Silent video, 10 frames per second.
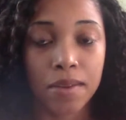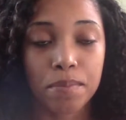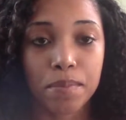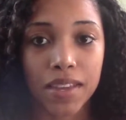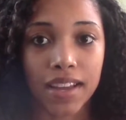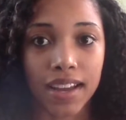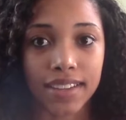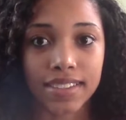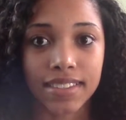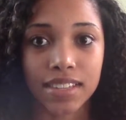
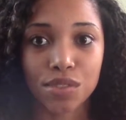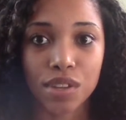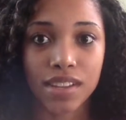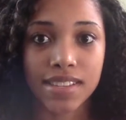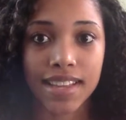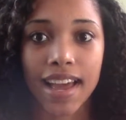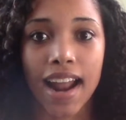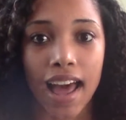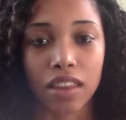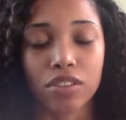because these are things that
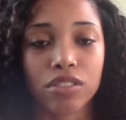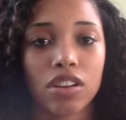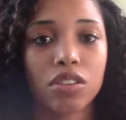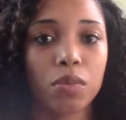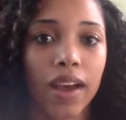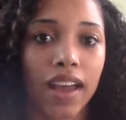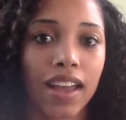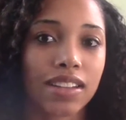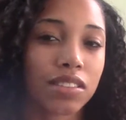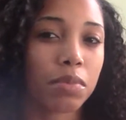I learned along the way,
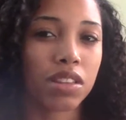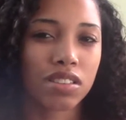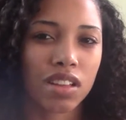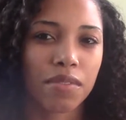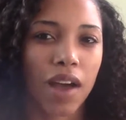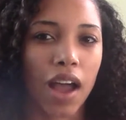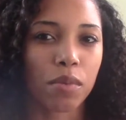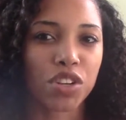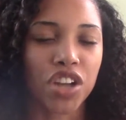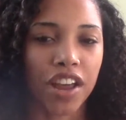and some of the stuff I
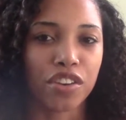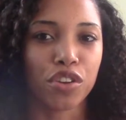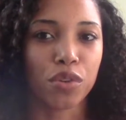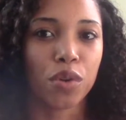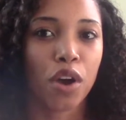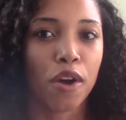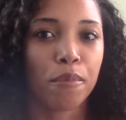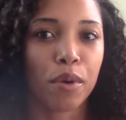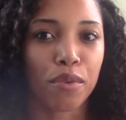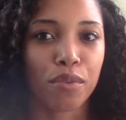wish I knew
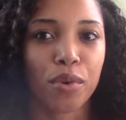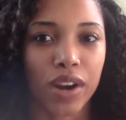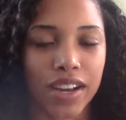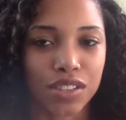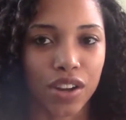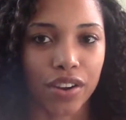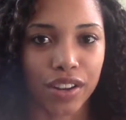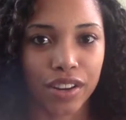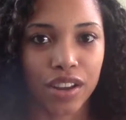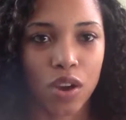before I
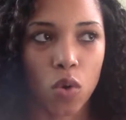started,